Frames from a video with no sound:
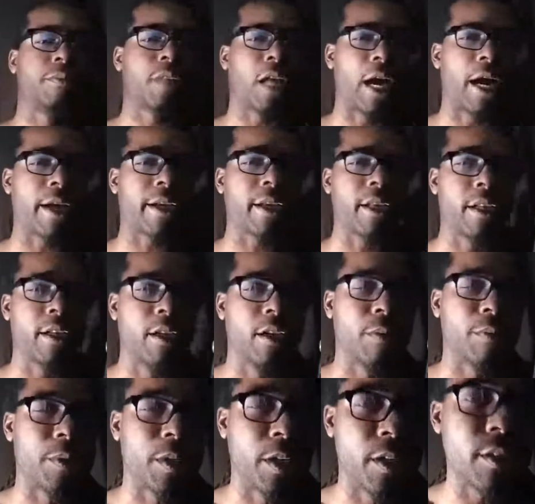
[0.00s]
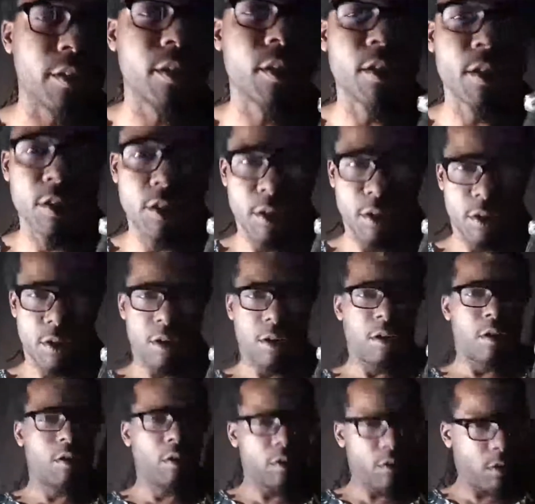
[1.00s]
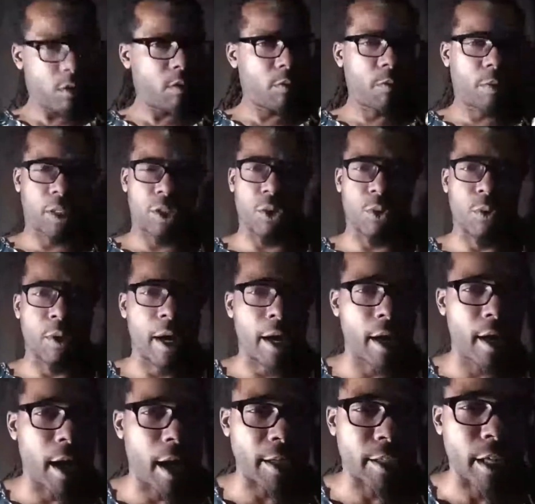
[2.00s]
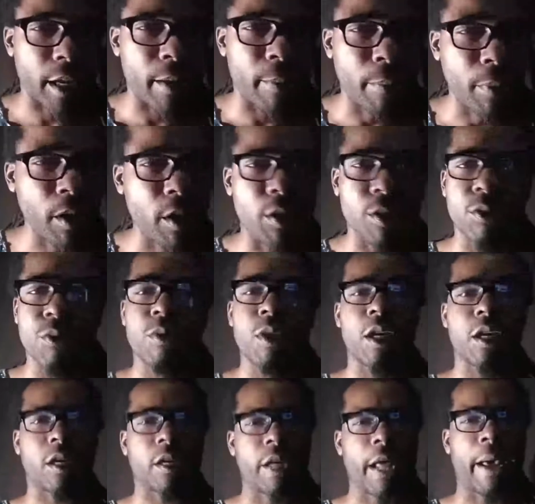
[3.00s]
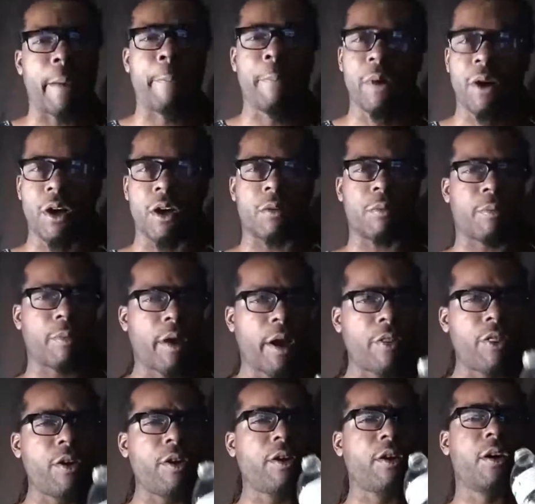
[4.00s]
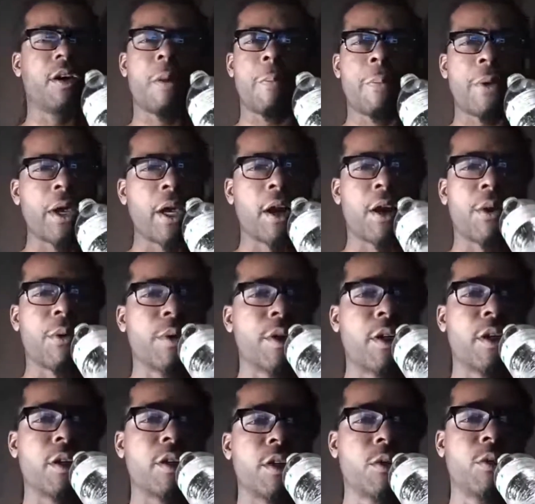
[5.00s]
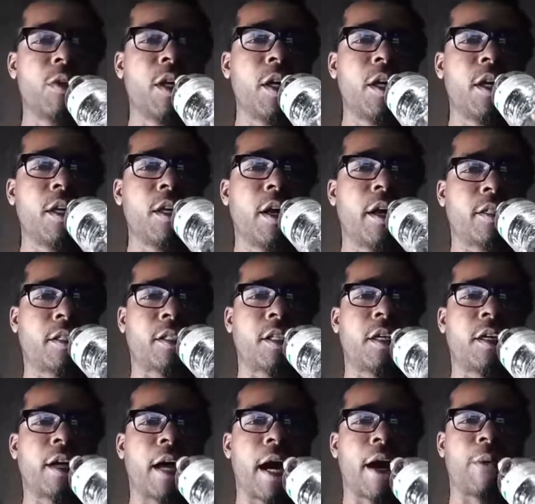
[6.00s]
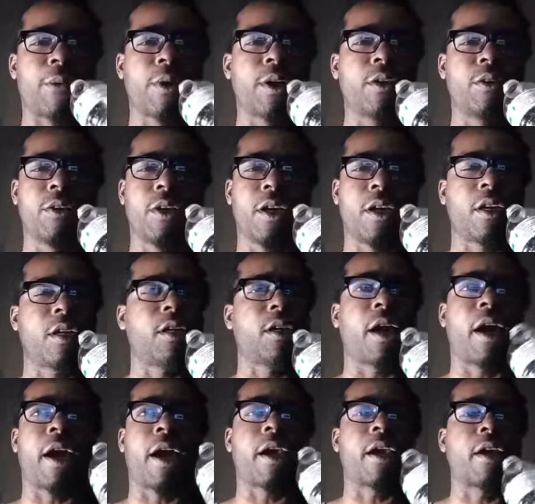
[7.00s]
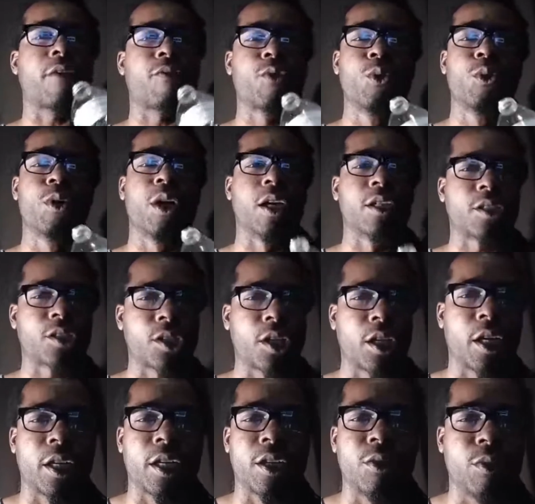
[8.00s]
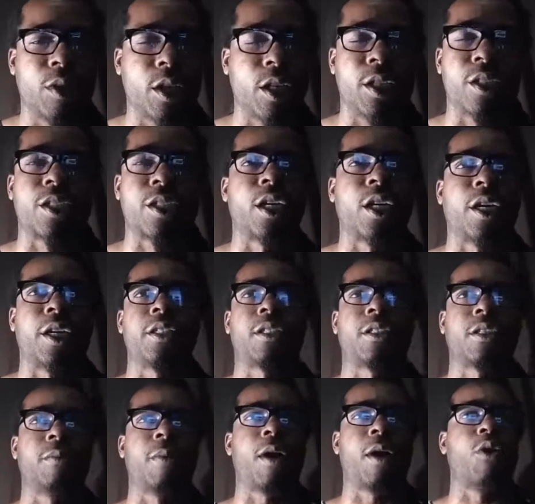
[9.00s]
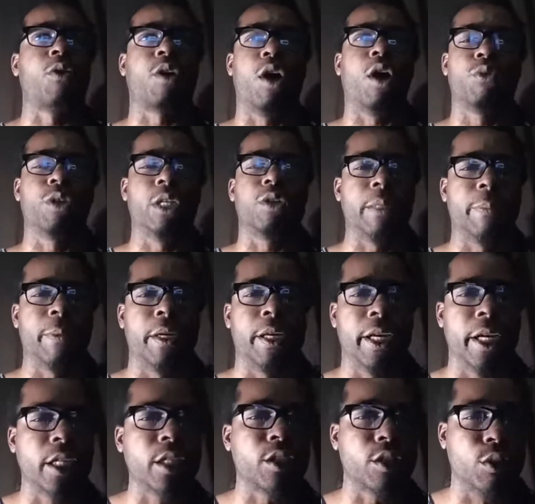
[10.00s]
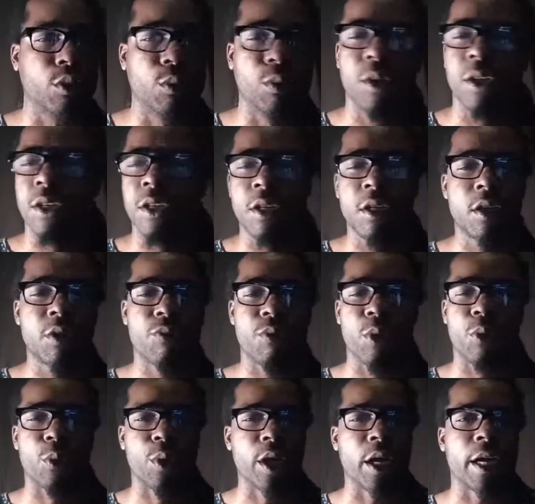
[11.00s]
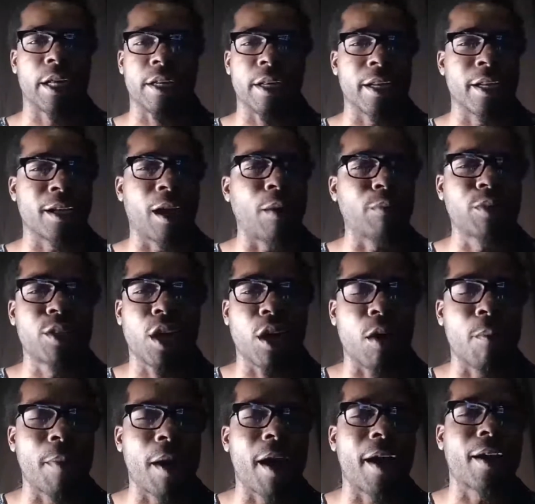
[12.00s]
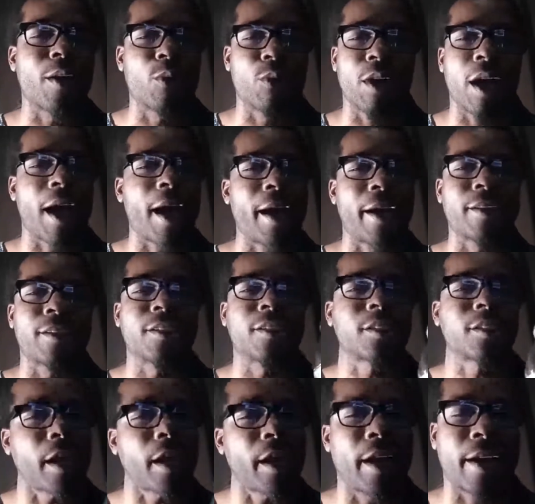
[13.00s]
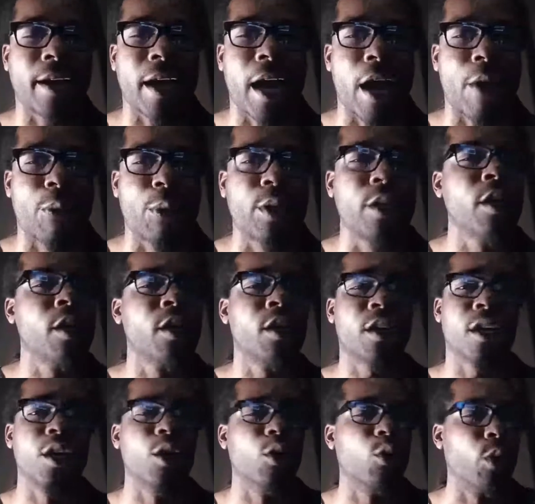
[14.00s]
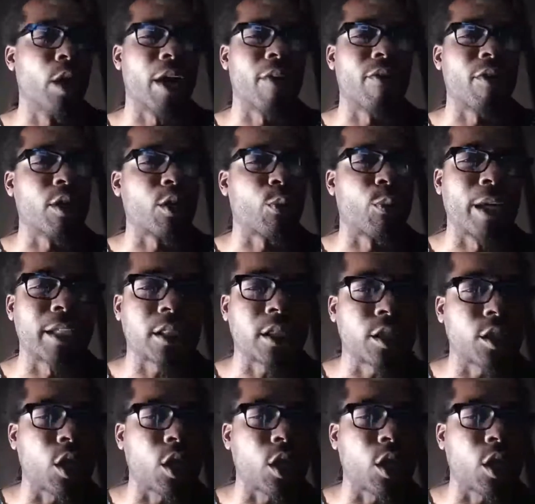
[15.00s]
I'll get it up there. But you ain't got that book. You need that book, brother. Period. You need that shit, Kyrie. You need it. Hey, if you don't study, you need to study some more. Go deeper into it. For real. And then I'm talking about, I ain't just saying Kyrie, because whoever the rest of